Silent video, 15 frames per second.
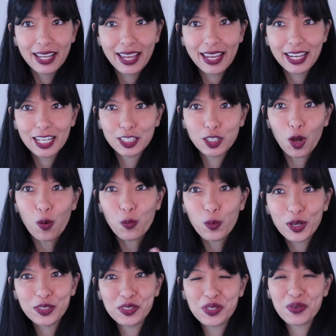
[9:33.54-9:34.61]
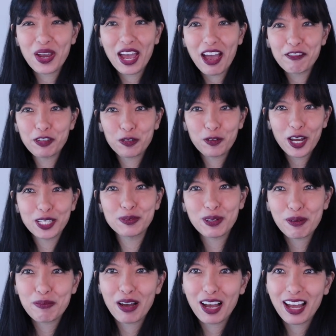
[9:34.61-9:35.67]
And once you have your
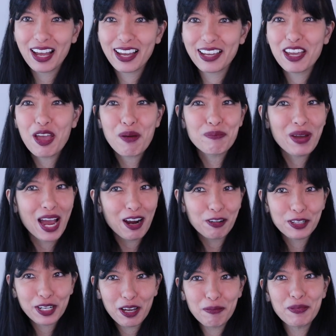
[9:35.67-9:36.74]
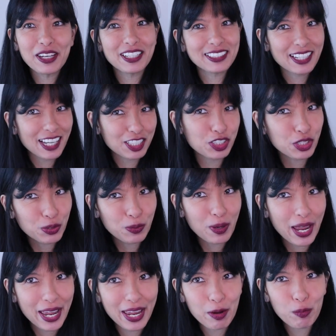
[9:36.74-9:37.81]
Raspberry Pi powered up and attached to
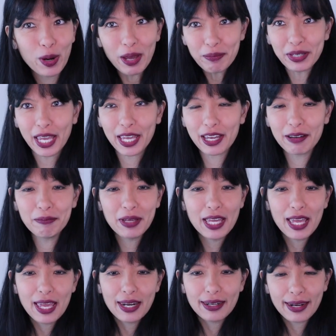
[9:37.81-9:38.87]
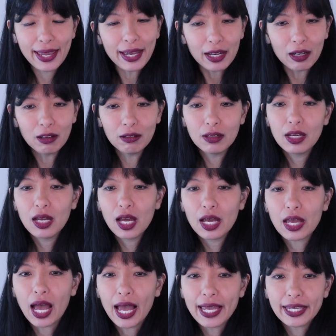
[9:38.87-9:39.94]
a webcam, now
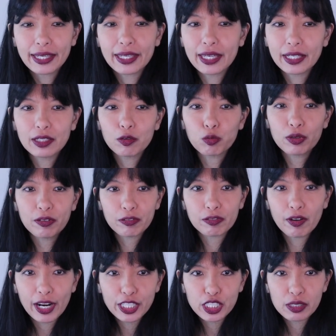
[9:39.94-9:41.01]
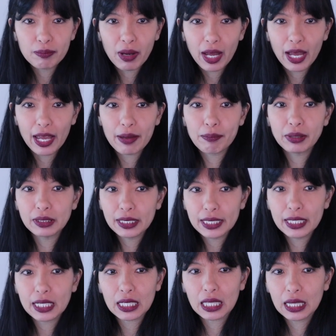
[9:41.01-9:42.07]
I can refresh my
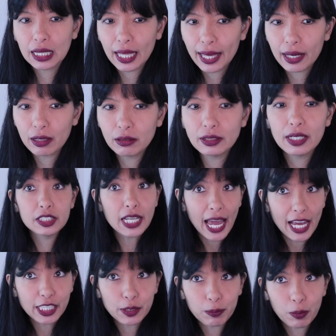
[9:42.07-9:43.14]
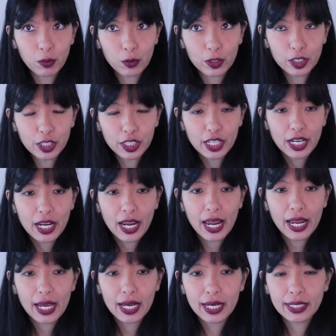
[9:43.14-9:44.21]
Balena Cloud dashboard
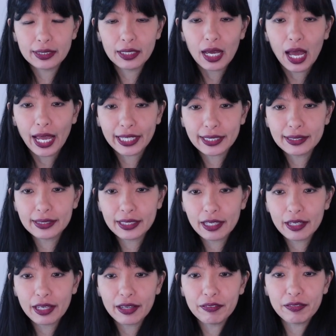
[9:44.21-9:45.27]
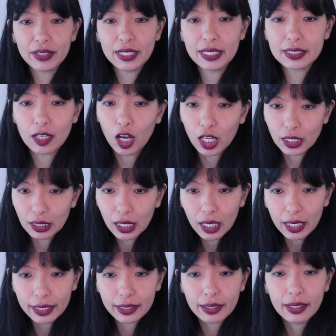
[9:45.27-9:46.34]
and I can see if it is
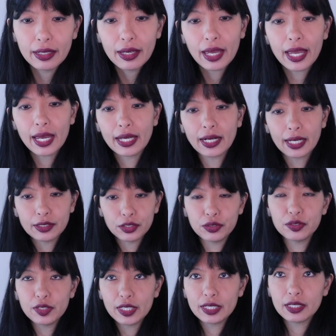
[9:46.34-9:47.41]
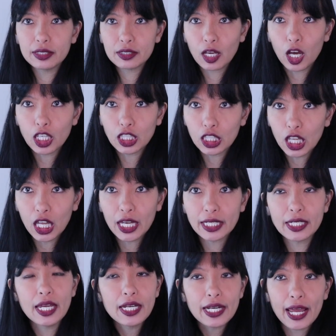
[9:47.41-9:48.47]
online. And I do see it is
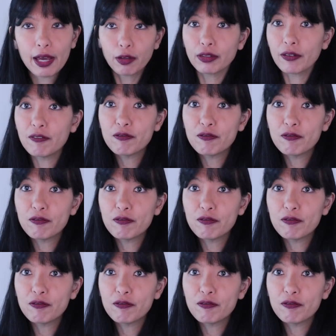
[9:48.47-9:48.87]
online. Now, the